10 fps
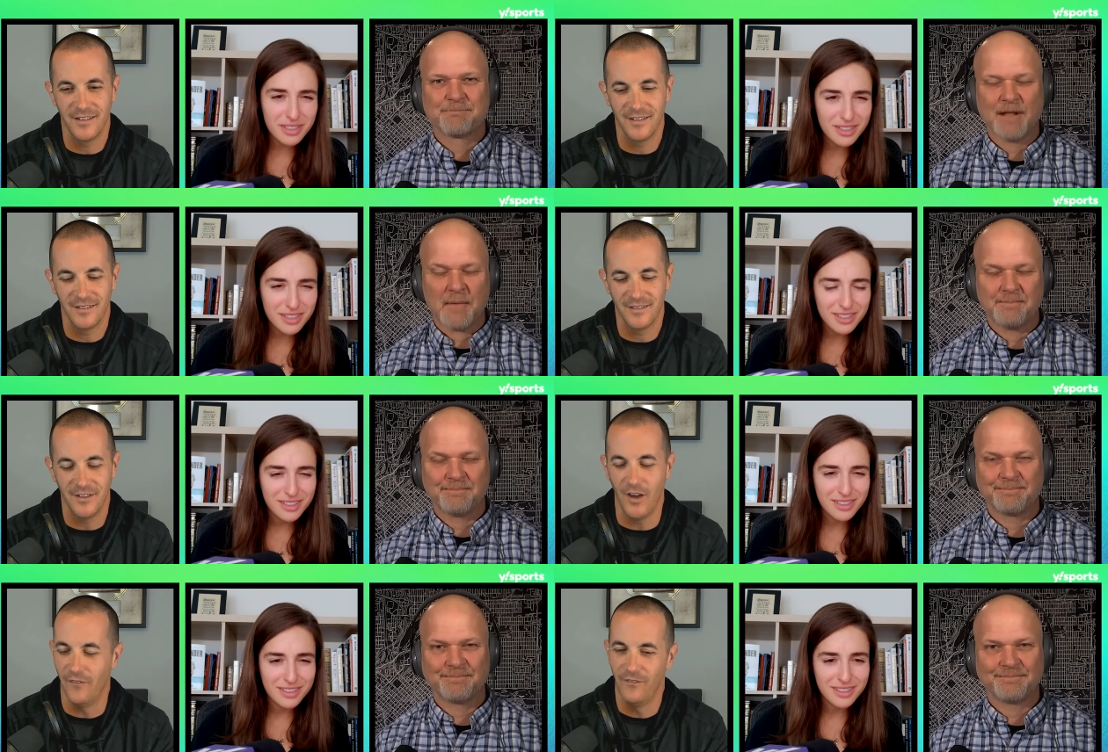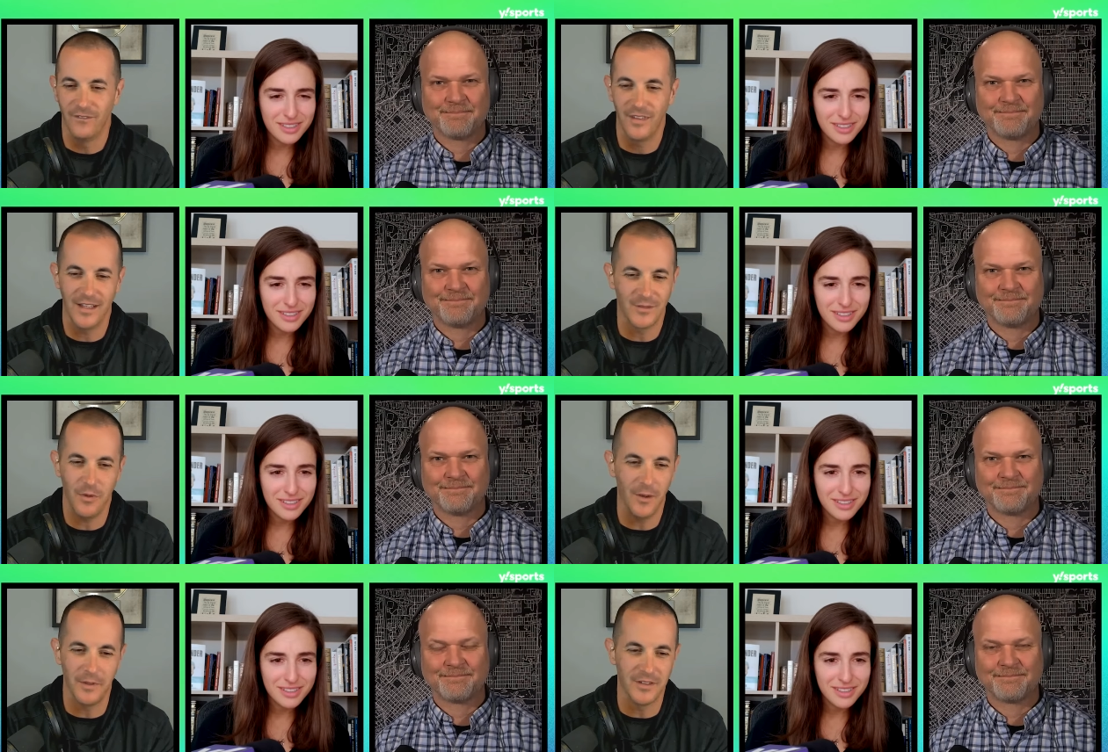Speaker 1: No, no. That's
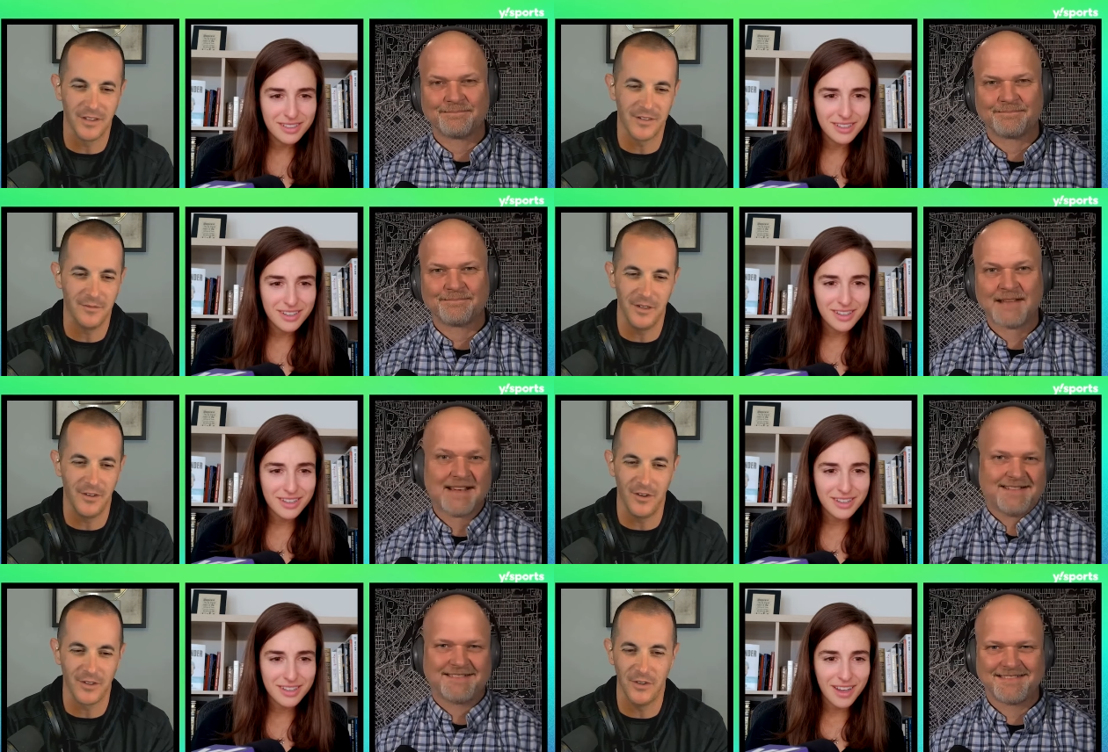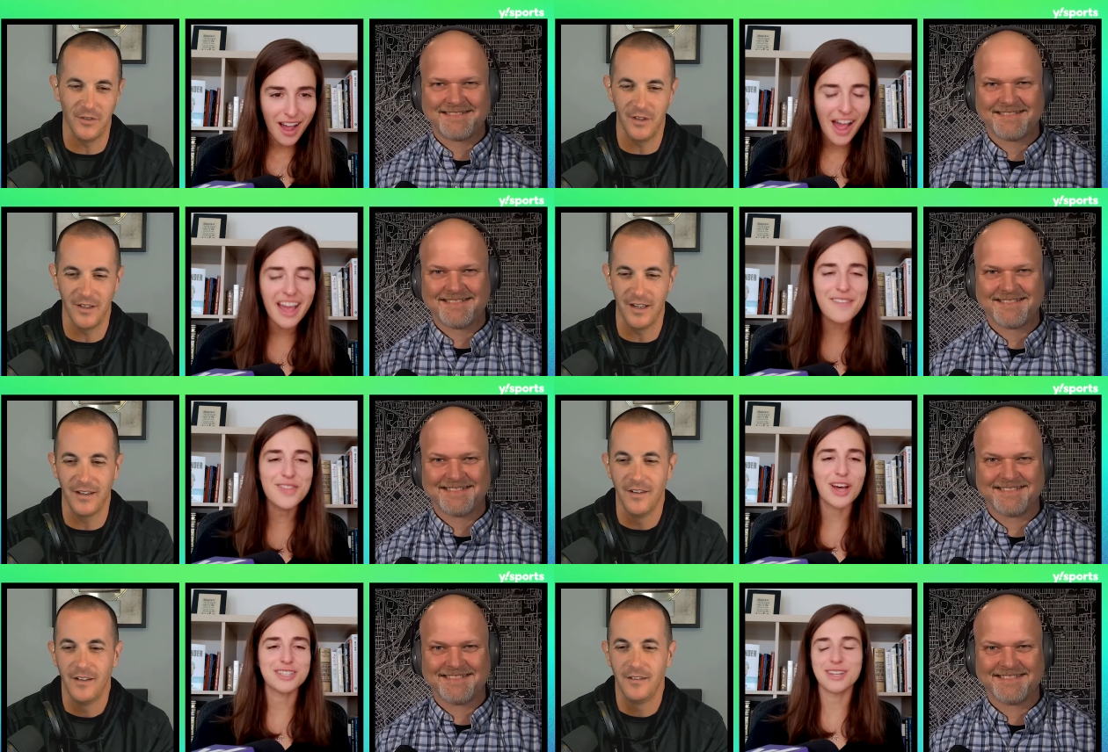why we just we glossed over
Speaker 2: it. I like, have
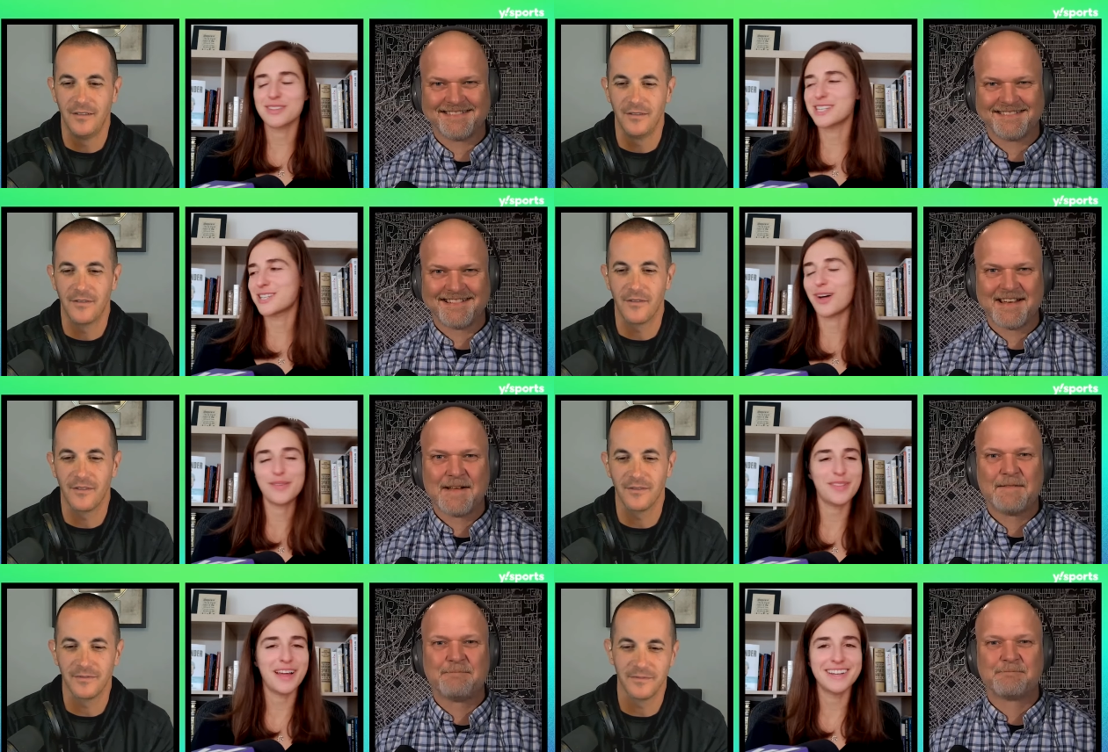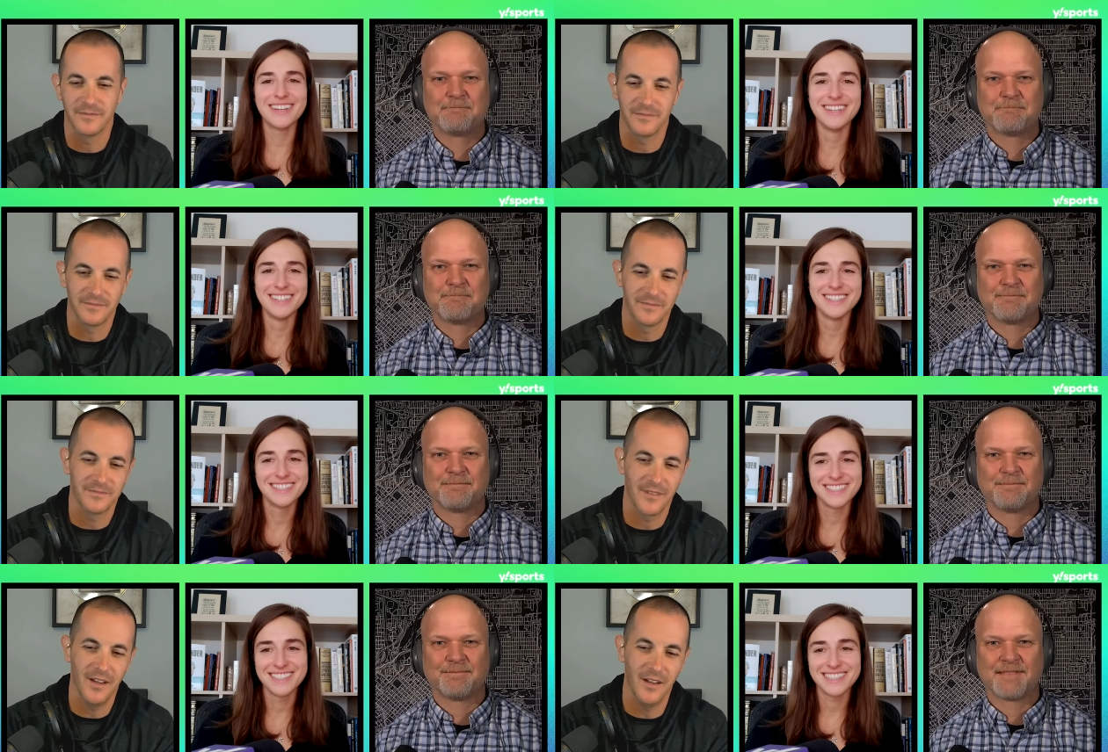thoughts on this offline.
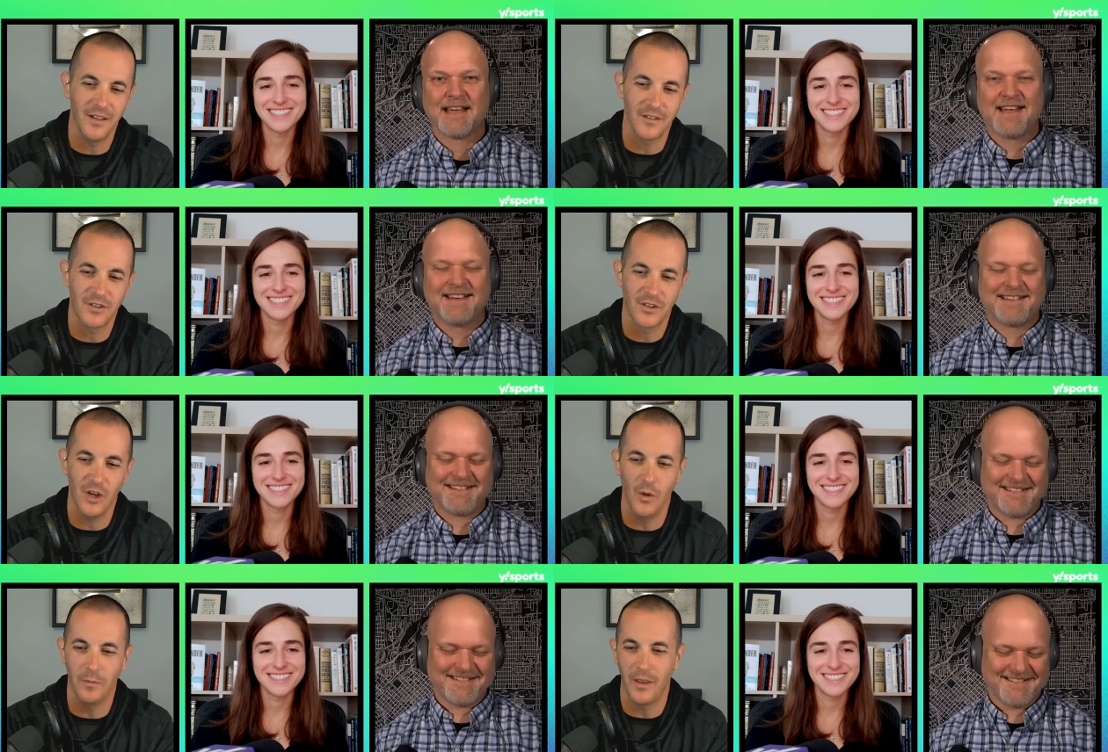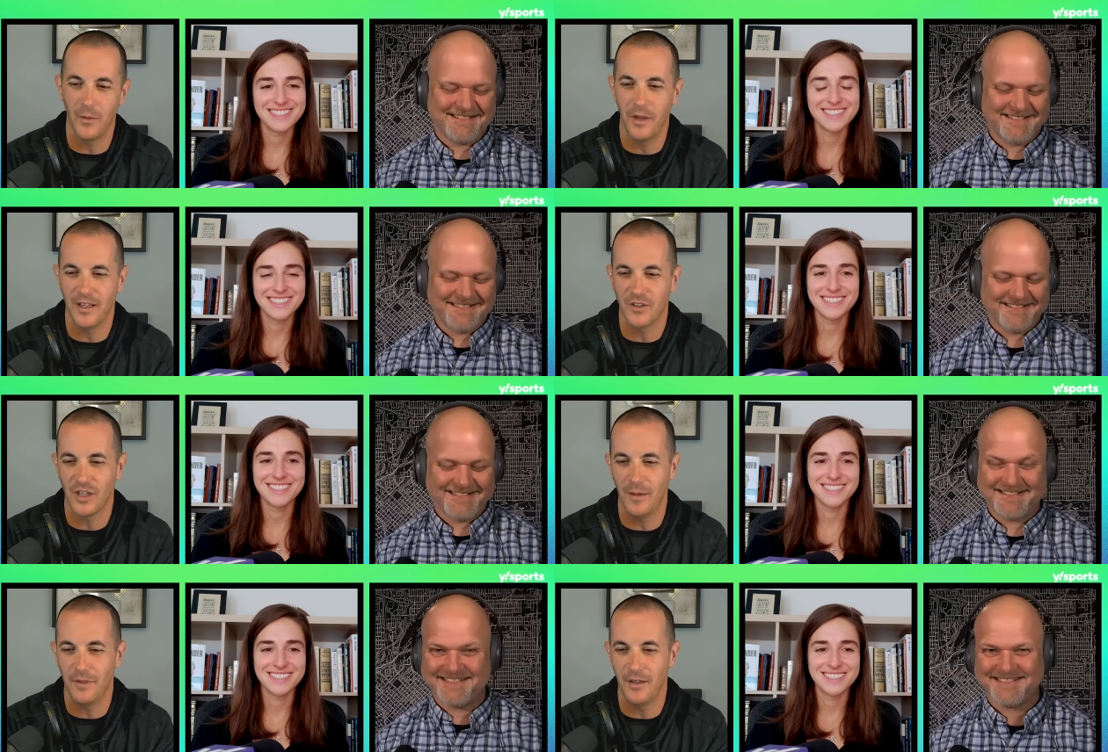
Speaker 1: Uh, Stone, by the way, has
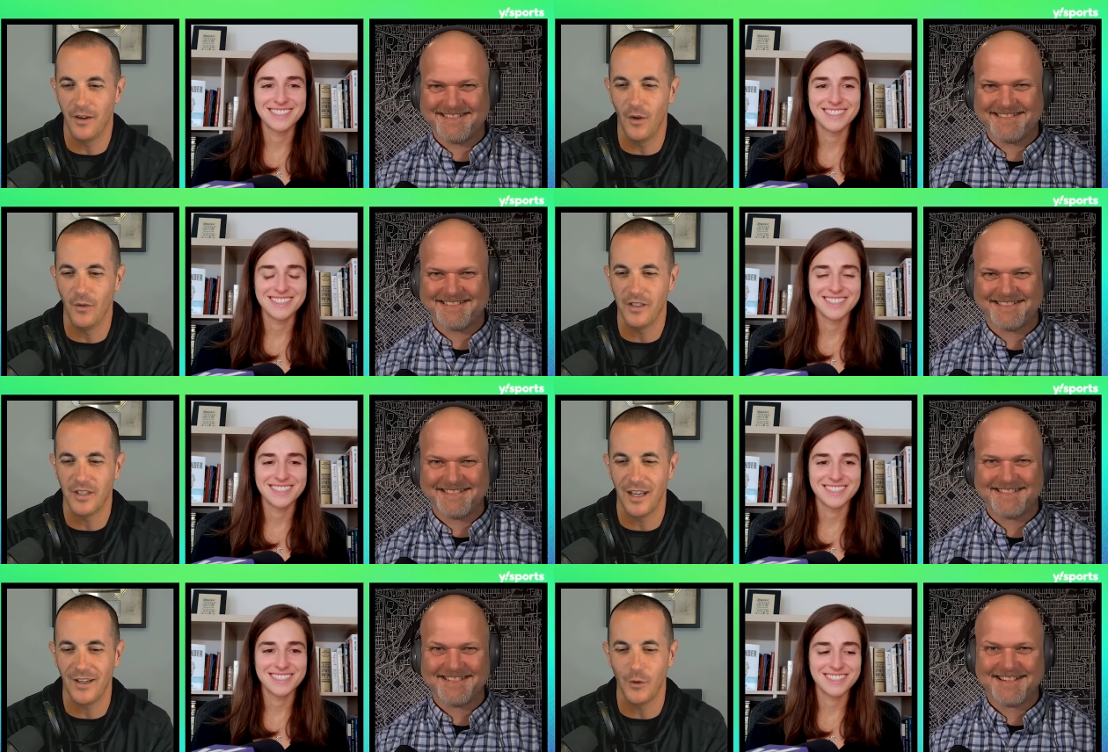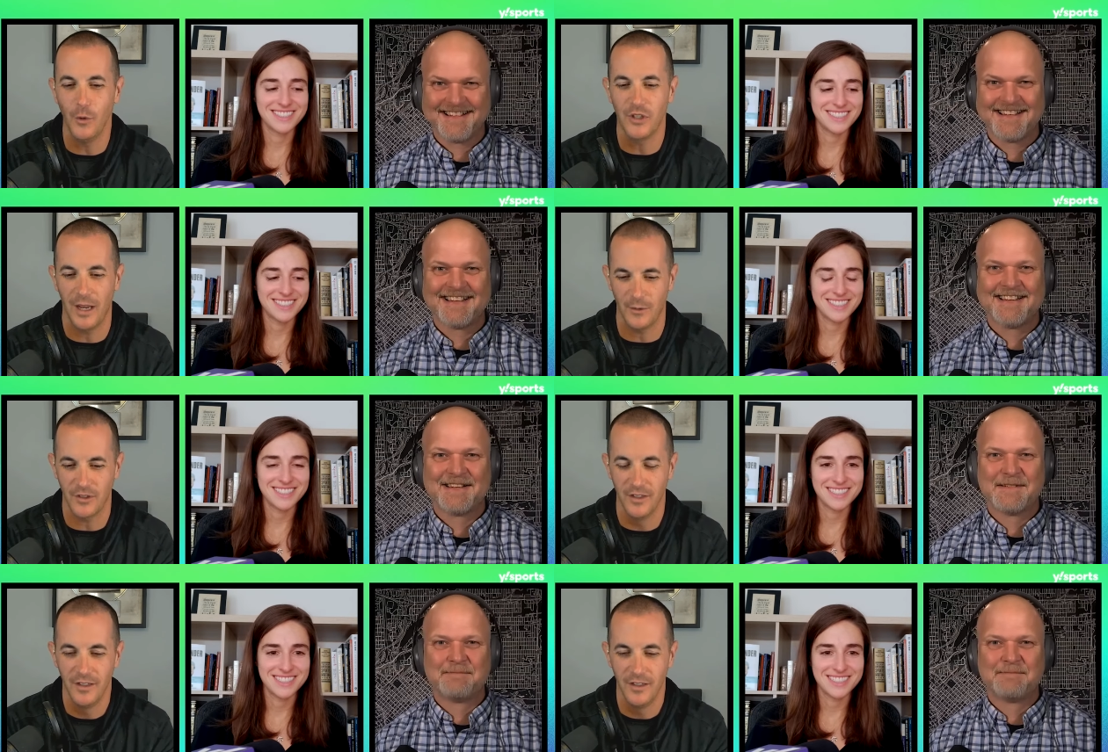chimed in only saying whose house.